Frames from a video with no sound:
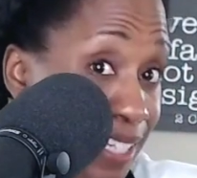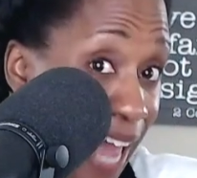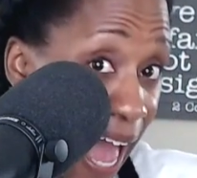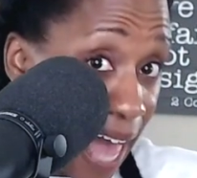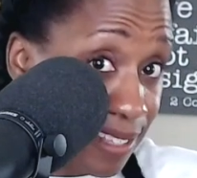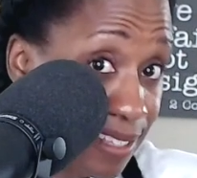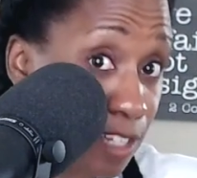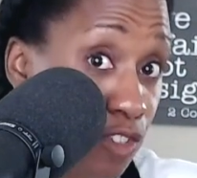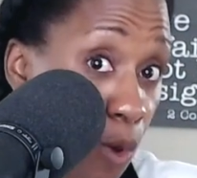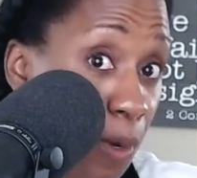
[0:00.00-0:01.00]
tasks that
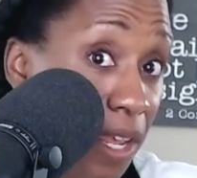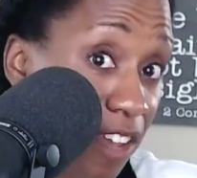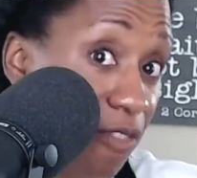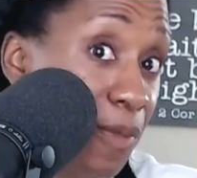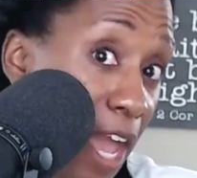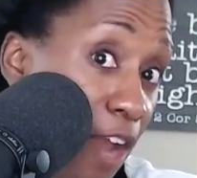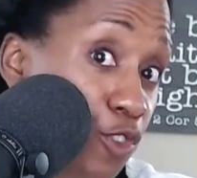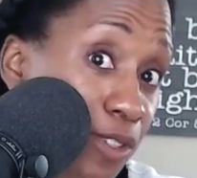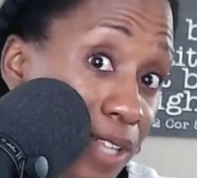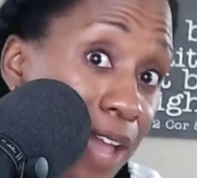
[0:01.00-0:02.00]
don't give me
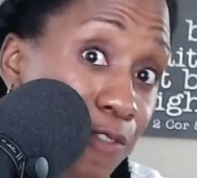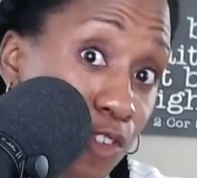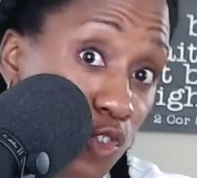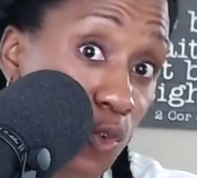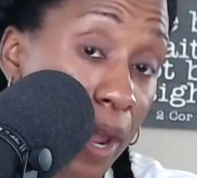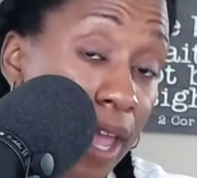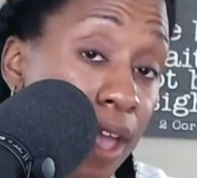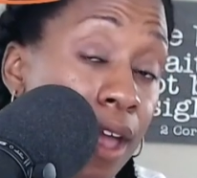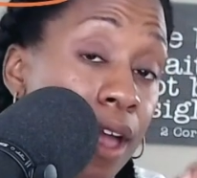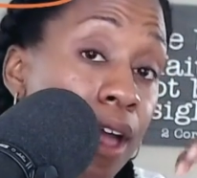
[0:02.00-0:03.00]
extra life and joy
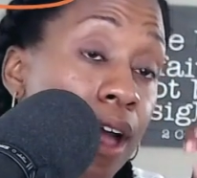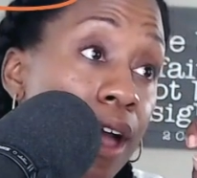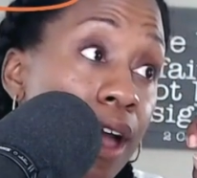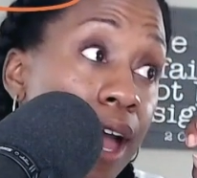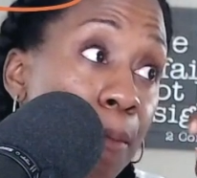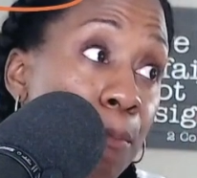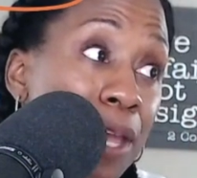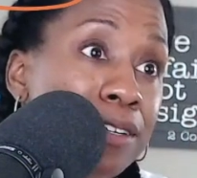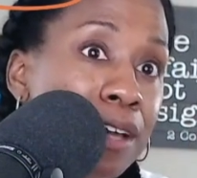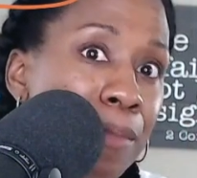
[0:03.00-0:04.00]

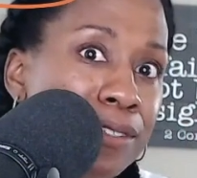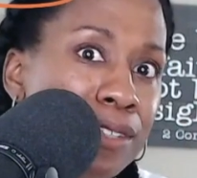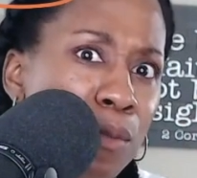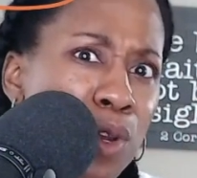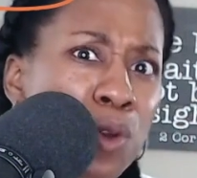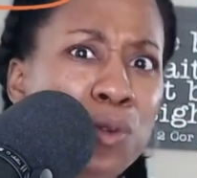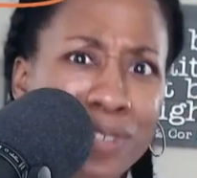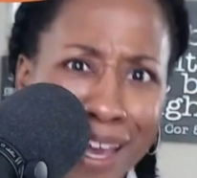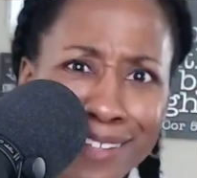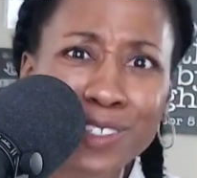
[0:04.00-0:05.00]
being done by someone who
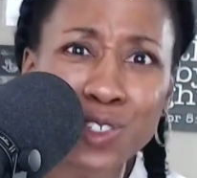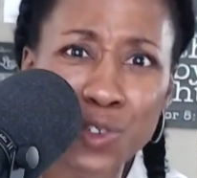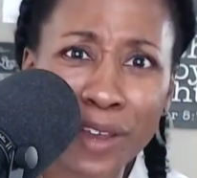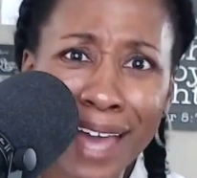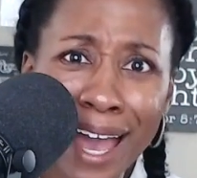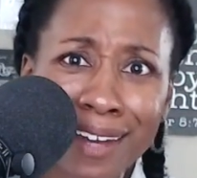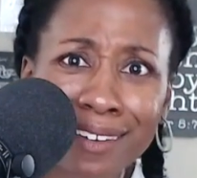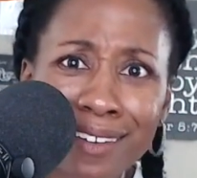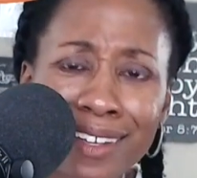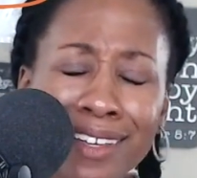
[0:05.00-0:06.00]
does enjoy that
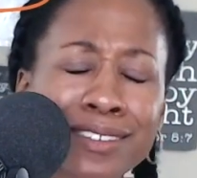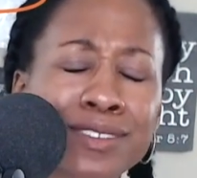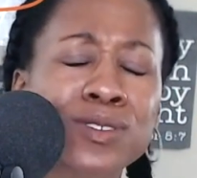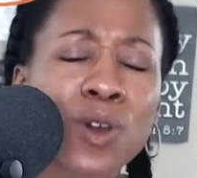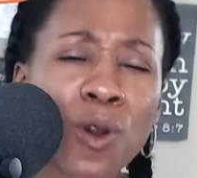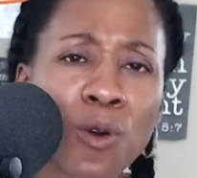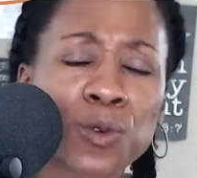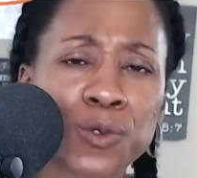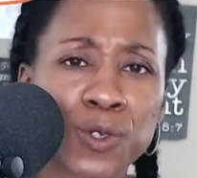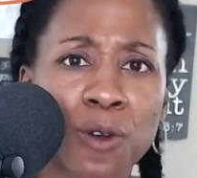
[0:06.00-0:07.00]
so
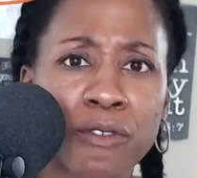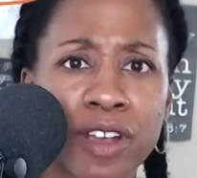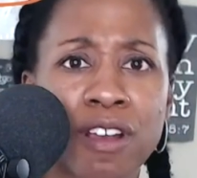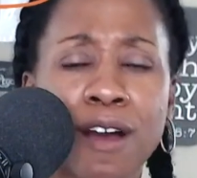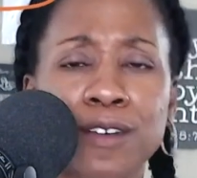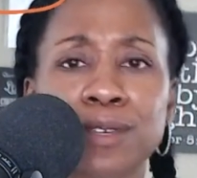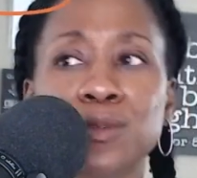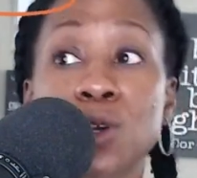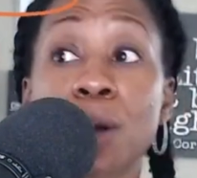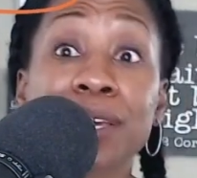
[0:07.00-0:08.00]
so very awesome
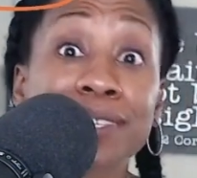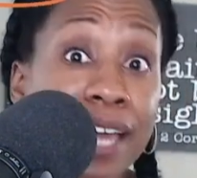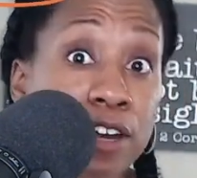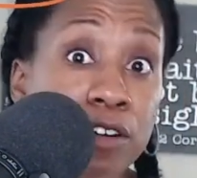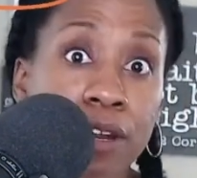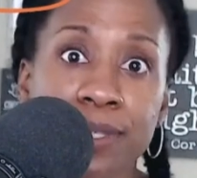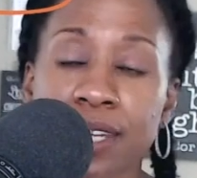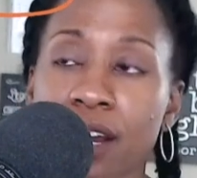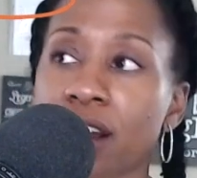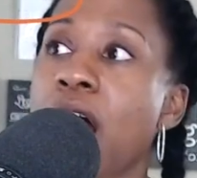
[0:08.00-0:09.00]
so i'm excited her name's
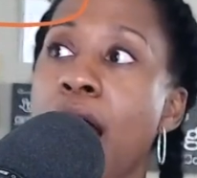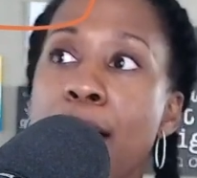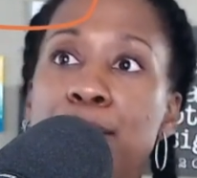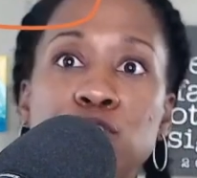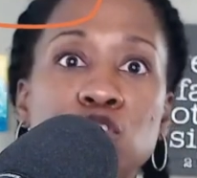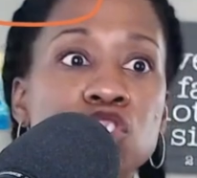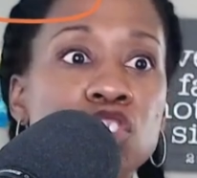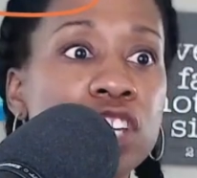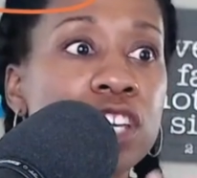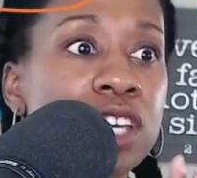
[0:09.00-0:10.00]
taryn um
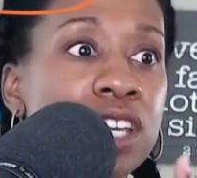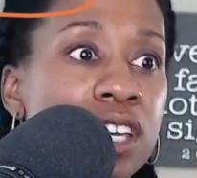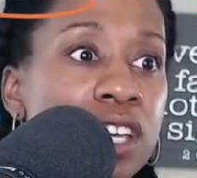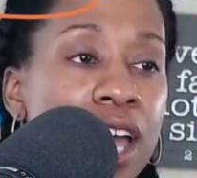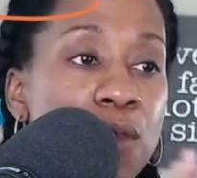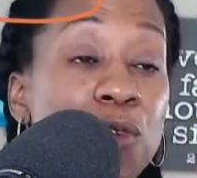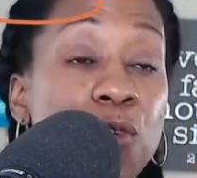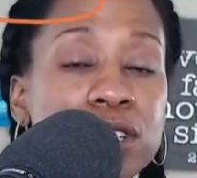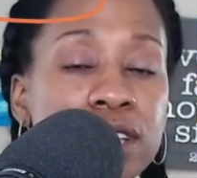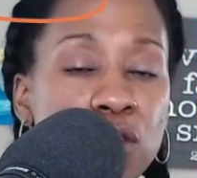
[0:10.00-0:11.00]
she and we've
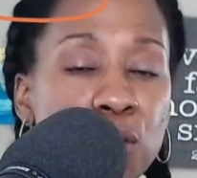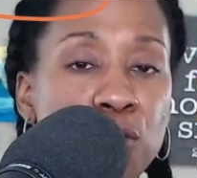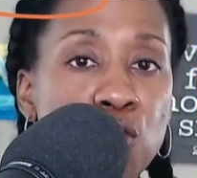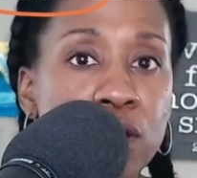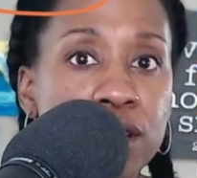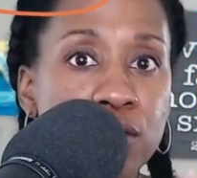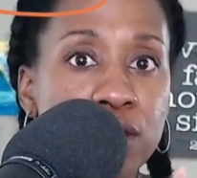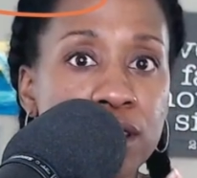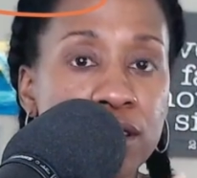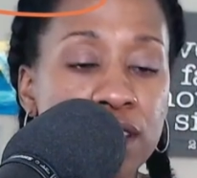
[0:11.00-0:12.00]
worked together before in
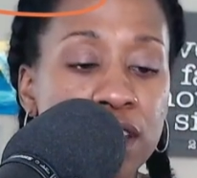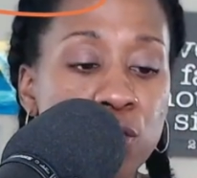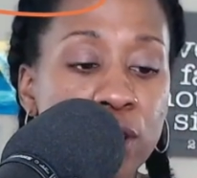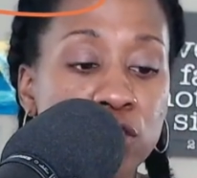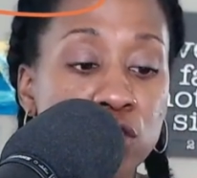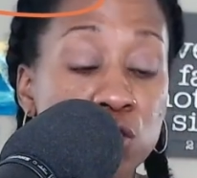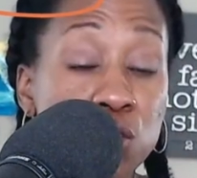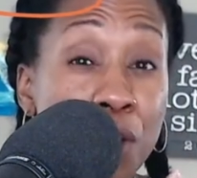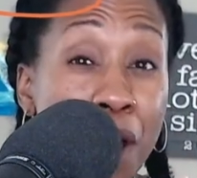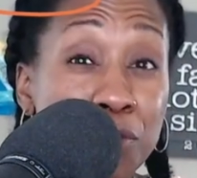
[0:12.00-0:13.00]
different iterations so
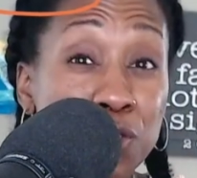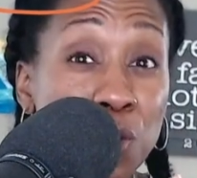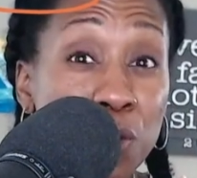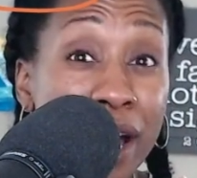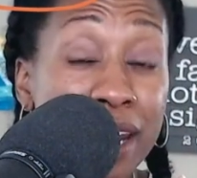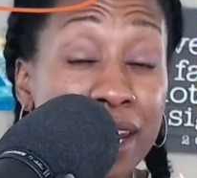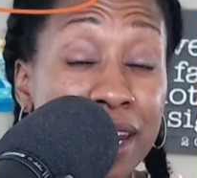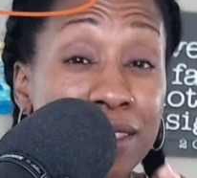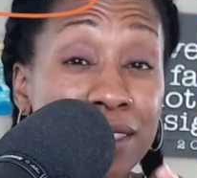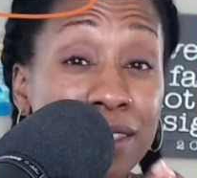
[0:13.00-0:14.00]
now i'm so glad and
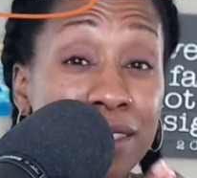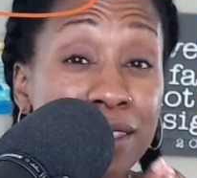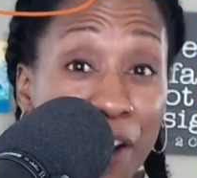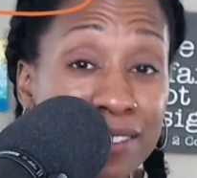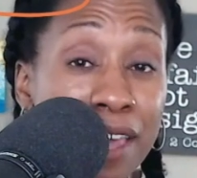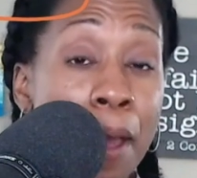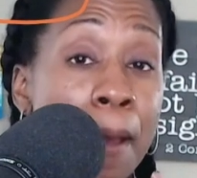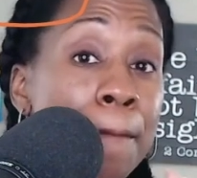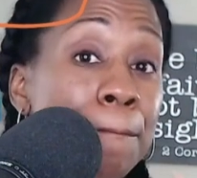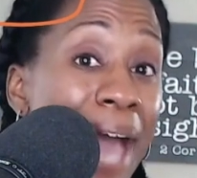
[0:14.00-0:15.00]
the irony of it is
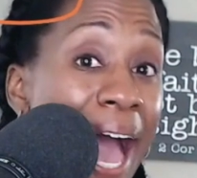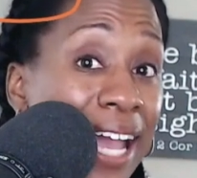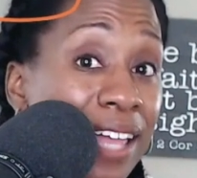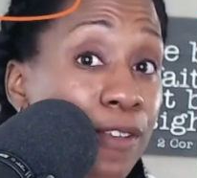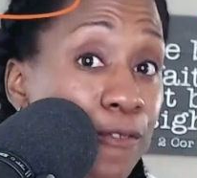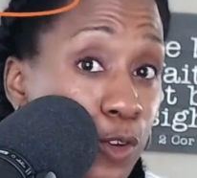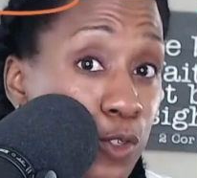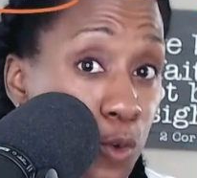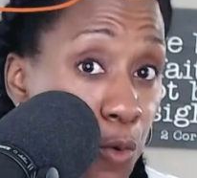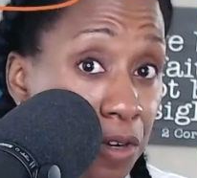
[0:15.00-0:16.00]
back in the
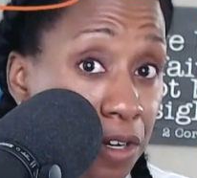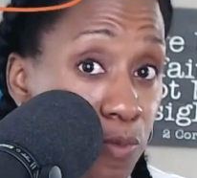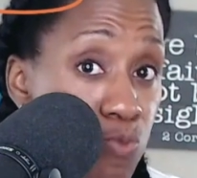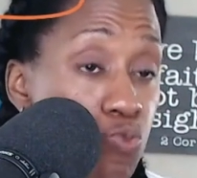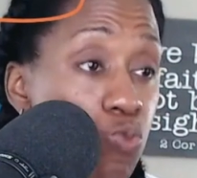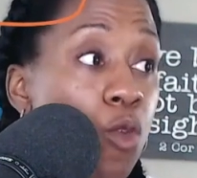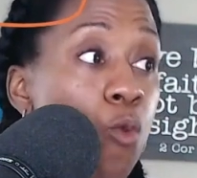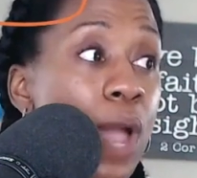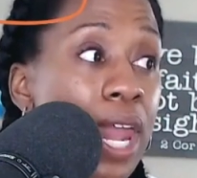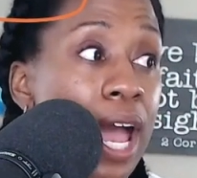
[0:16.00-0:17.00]
first quarter
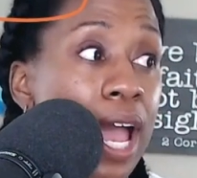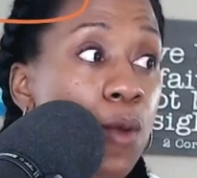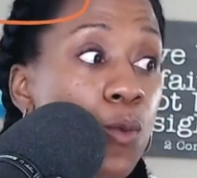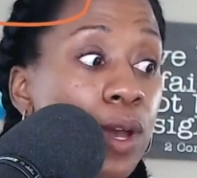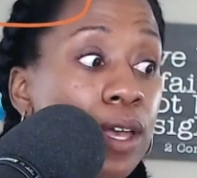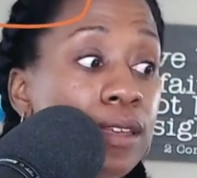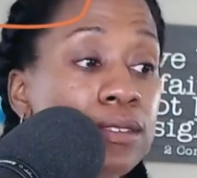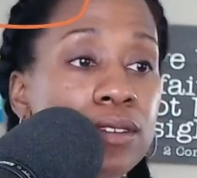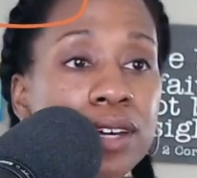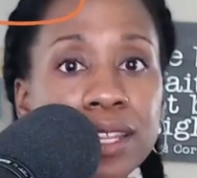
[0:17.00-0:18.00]
when i was
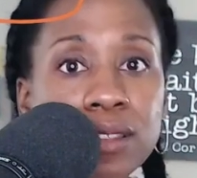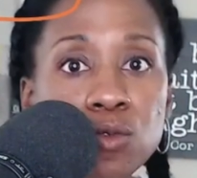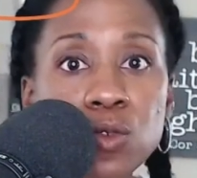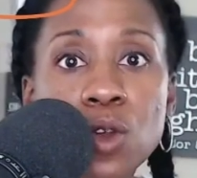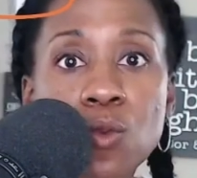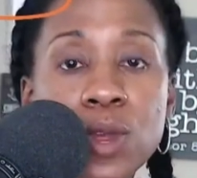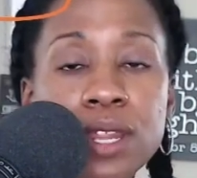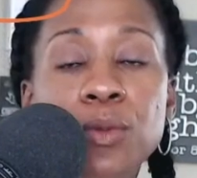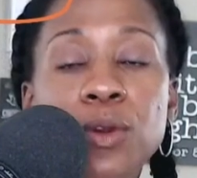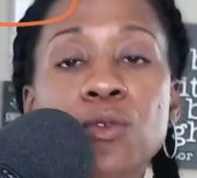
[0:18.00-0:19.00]
looking at you know reading
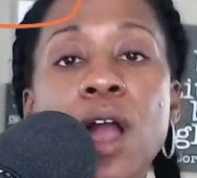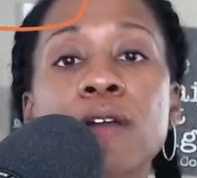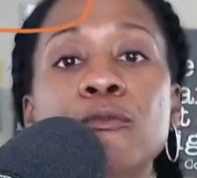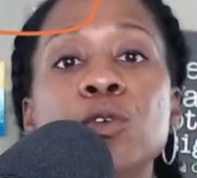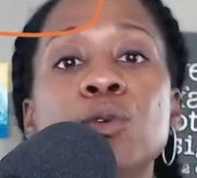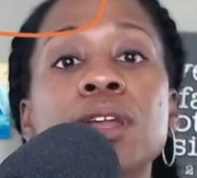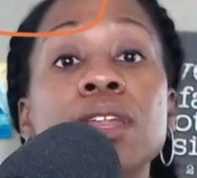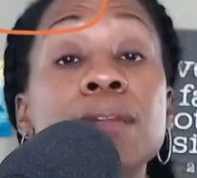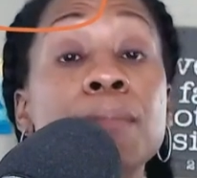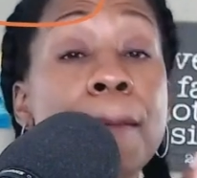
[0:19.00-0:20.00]
the book rocket fuel and
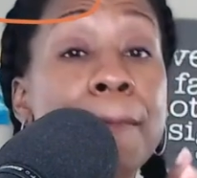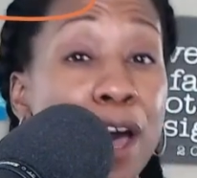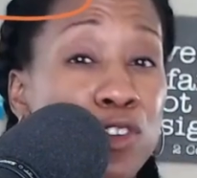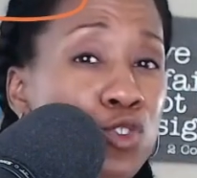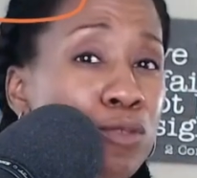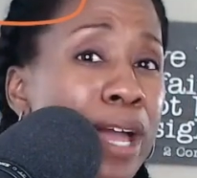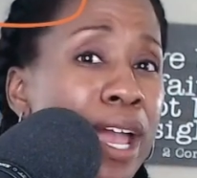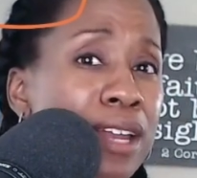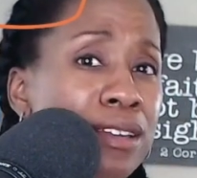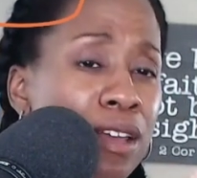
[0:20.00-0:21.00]
in my
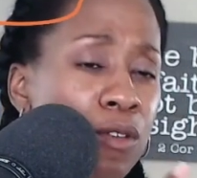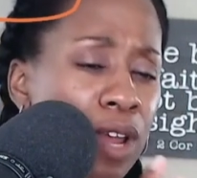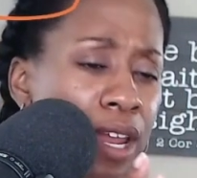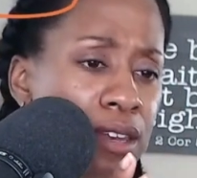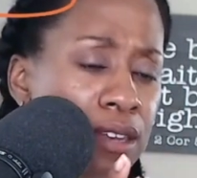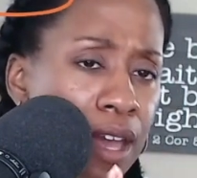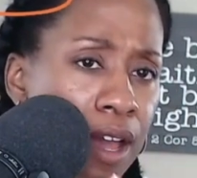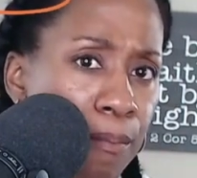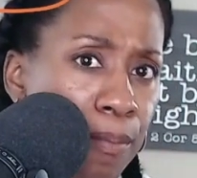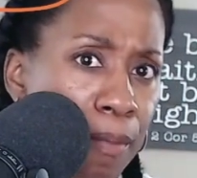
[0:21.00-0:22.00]
mastermind and
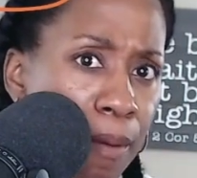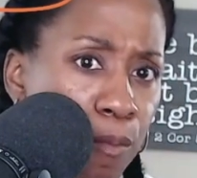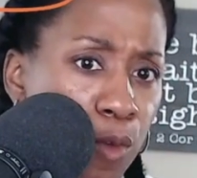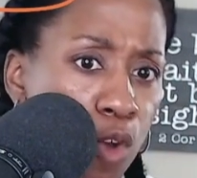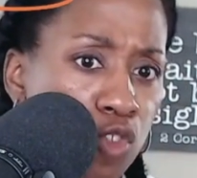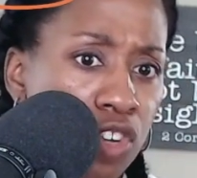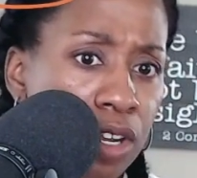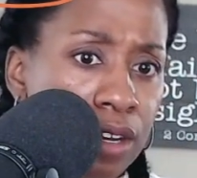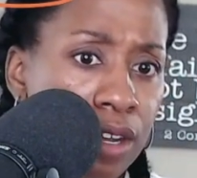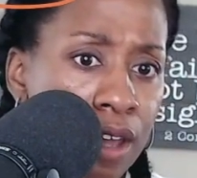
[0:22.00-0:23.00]
um, coaching
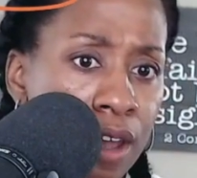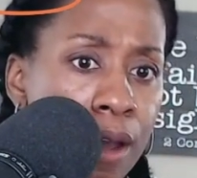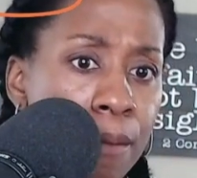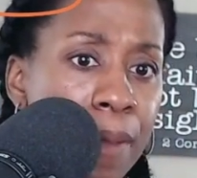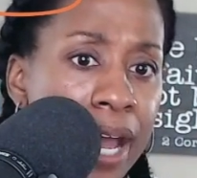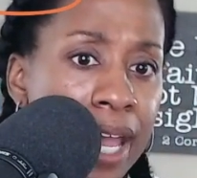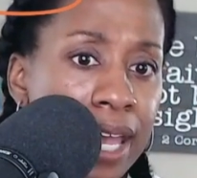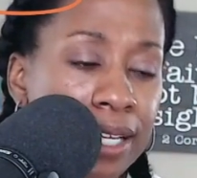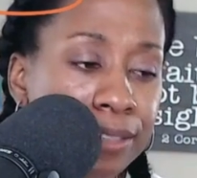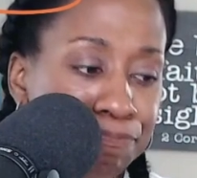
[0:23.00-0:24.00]
and my
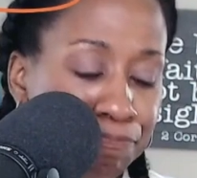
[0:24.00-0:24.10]
uh,